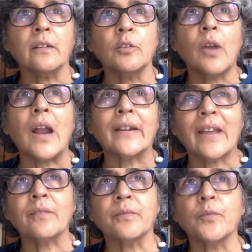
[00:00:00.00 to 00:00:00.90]
You can't
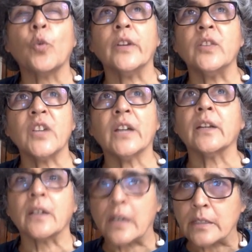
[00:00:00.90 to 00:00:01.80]
have 4 ninja
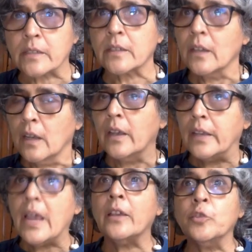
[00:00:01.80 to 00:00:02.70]
turtles.
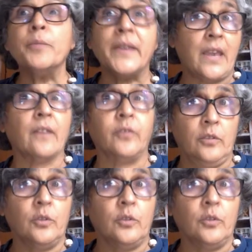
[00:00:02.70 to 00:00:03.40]
Yeah, you be careful.